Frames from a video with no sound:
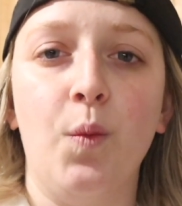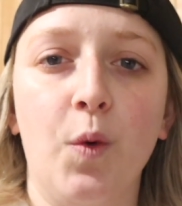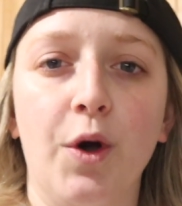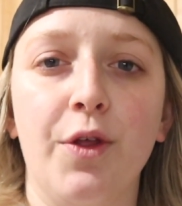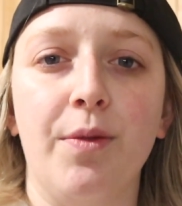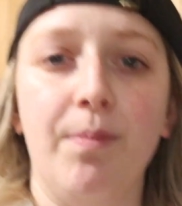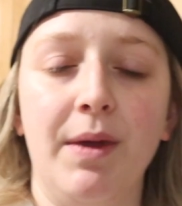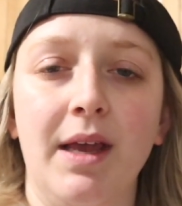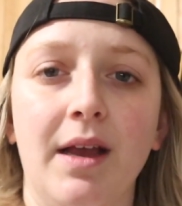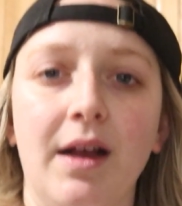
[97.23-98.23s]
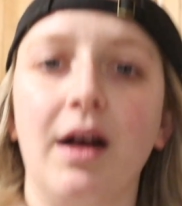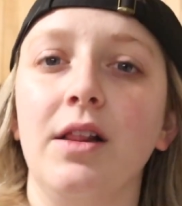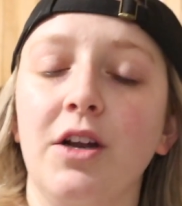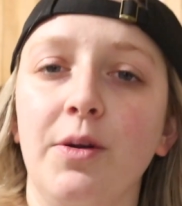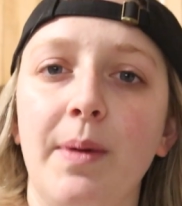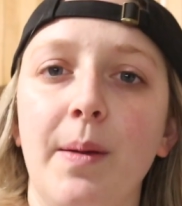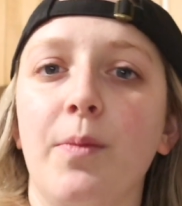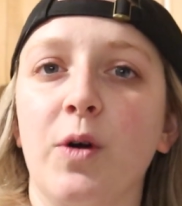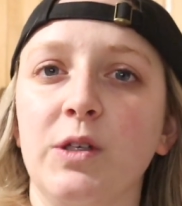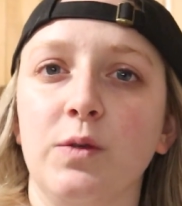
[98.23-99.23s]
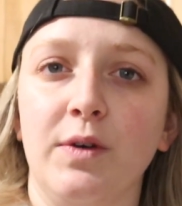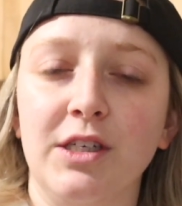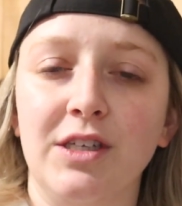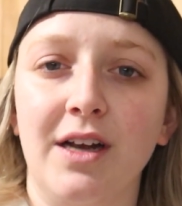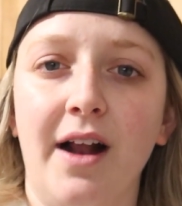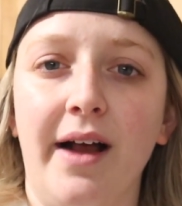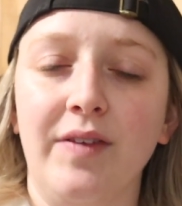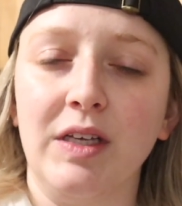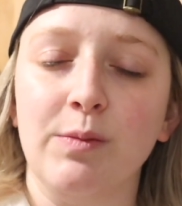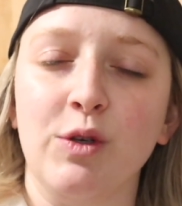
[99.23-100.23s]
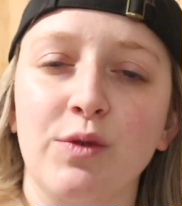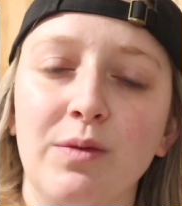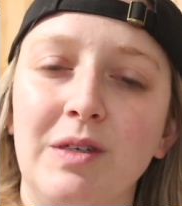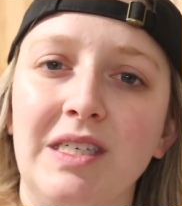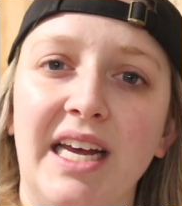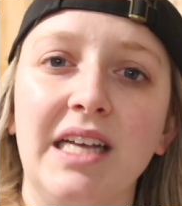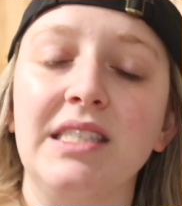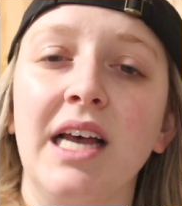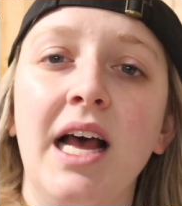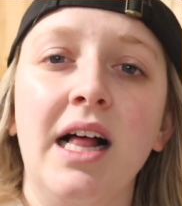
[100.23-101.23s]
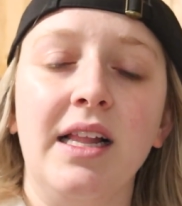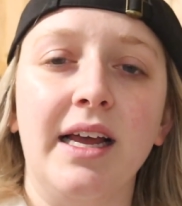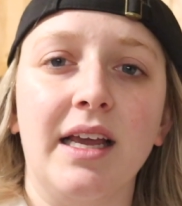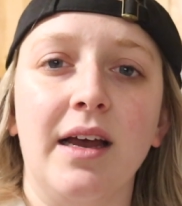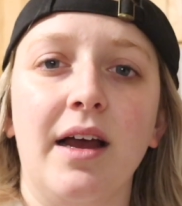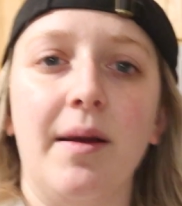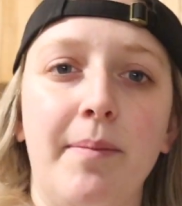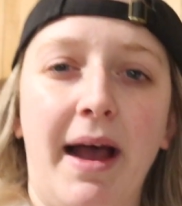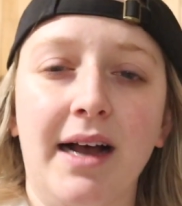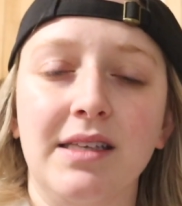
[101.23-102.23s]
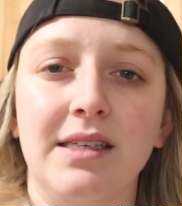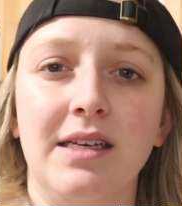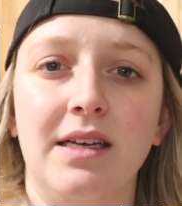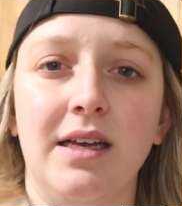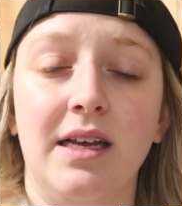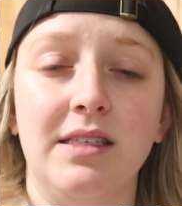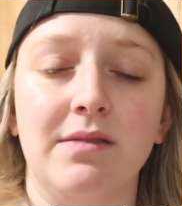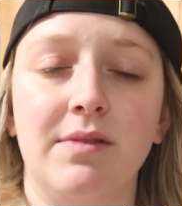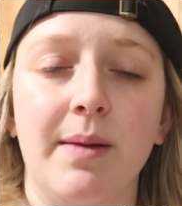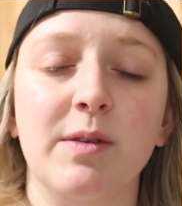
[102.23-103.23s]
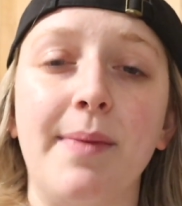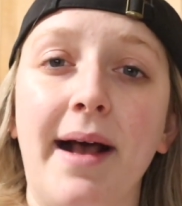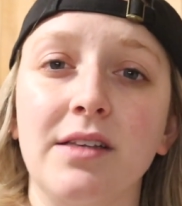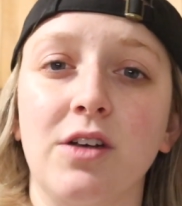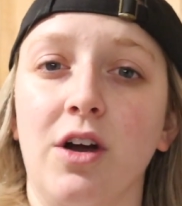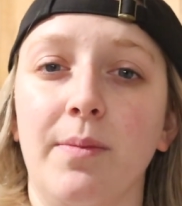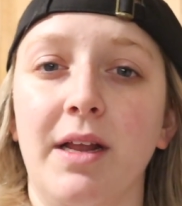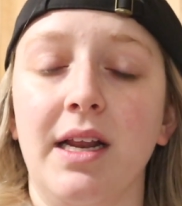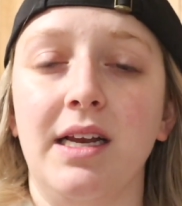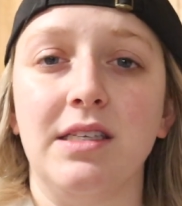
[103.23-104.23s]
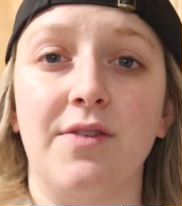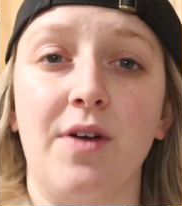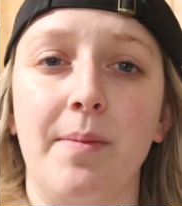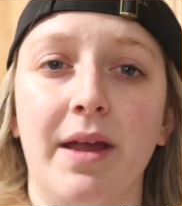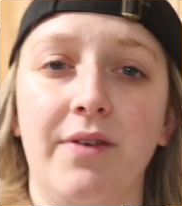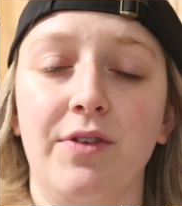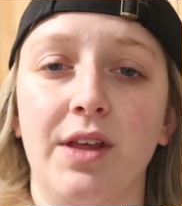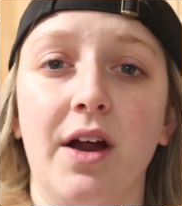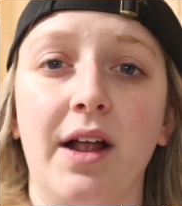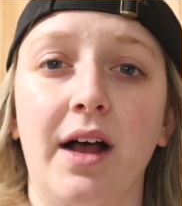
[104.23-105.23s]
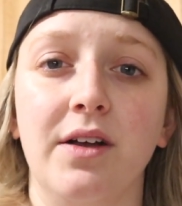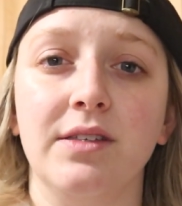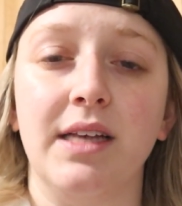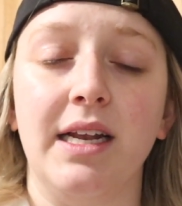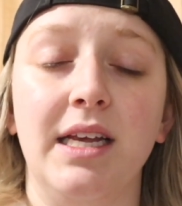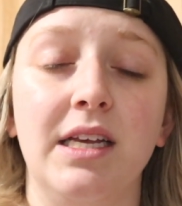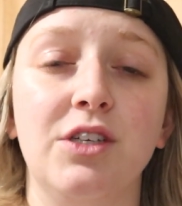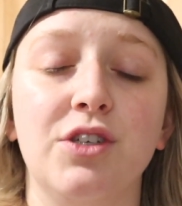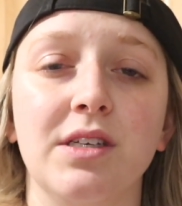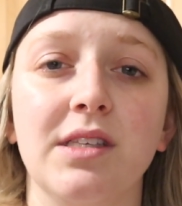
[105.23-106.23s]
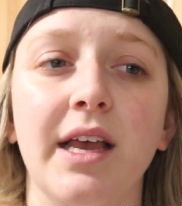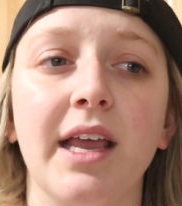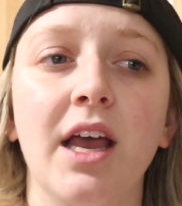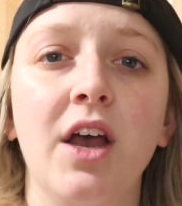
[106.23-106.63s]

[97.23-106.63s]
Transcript: worth being a little bit more squished and not having as much room to dance. Like Max, his name is Max Kerman and he's the front man for the Arkells, and he is just like